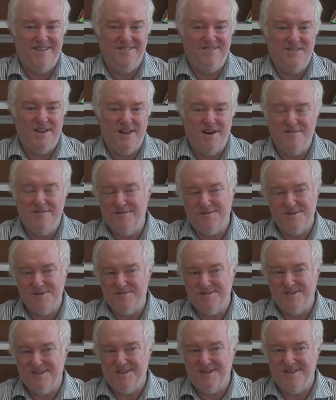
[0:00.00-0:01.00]
none of it
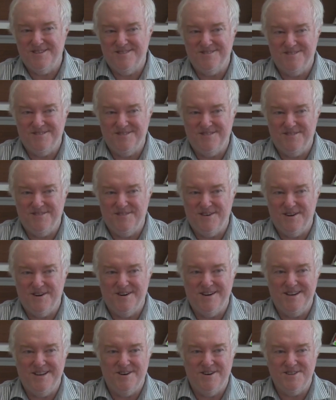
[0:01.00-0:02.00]
was really
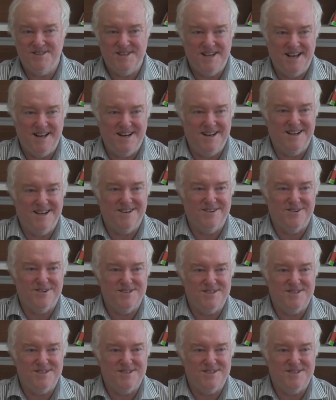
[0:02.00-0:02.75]
very entertaining or